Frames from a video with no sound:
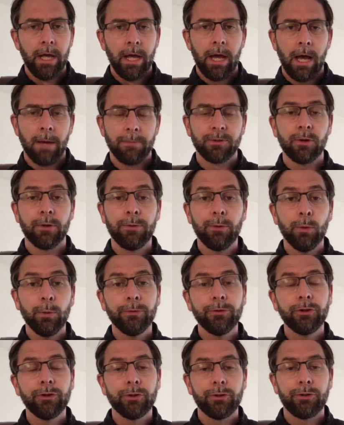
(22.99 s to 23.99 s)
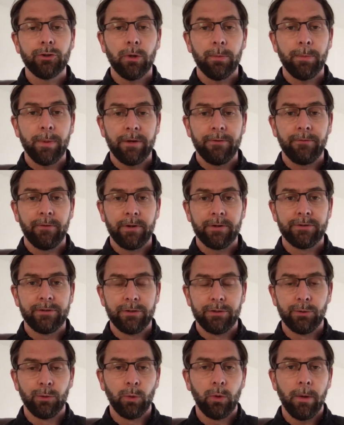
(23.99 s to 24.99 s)
So I thought it was a good topic for us to
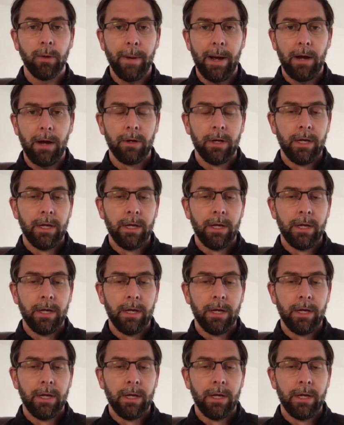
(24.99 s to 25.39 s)
talk about.